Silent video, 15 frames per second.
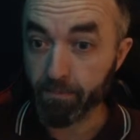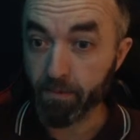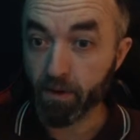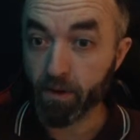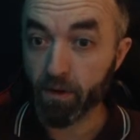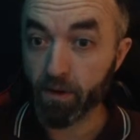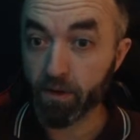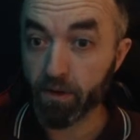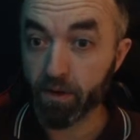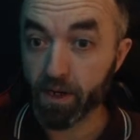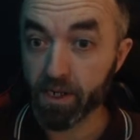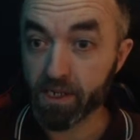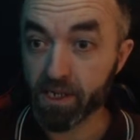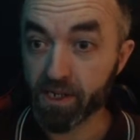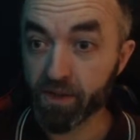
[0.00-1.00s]
Oh Christ,
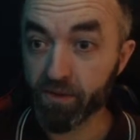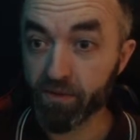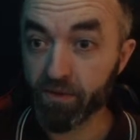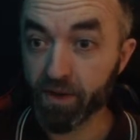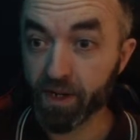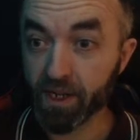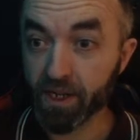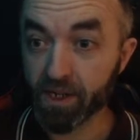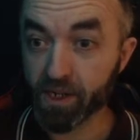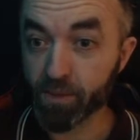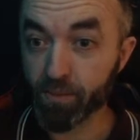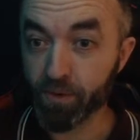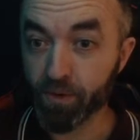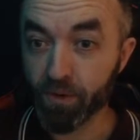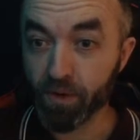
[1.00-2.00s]
that's so funny. I just
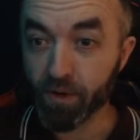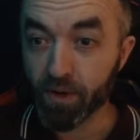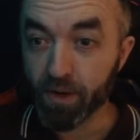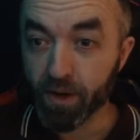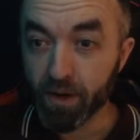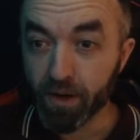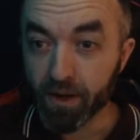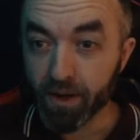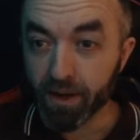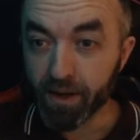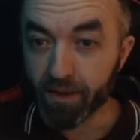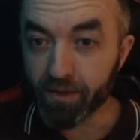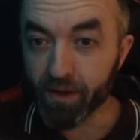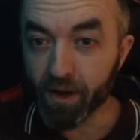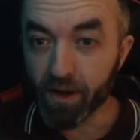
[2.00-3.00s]
put, it's
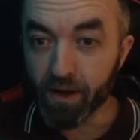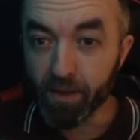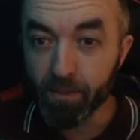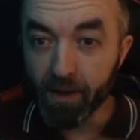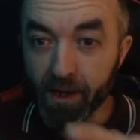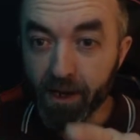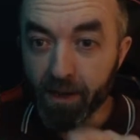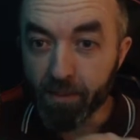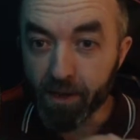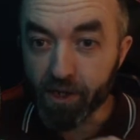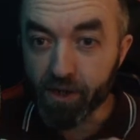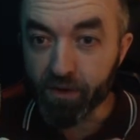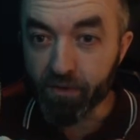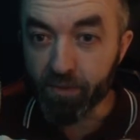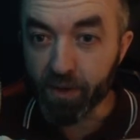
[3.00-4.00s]
got an image
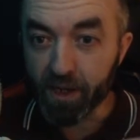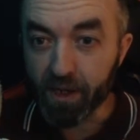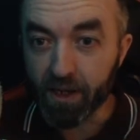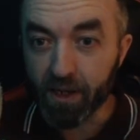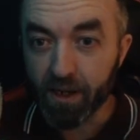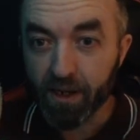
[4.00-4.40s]
of me.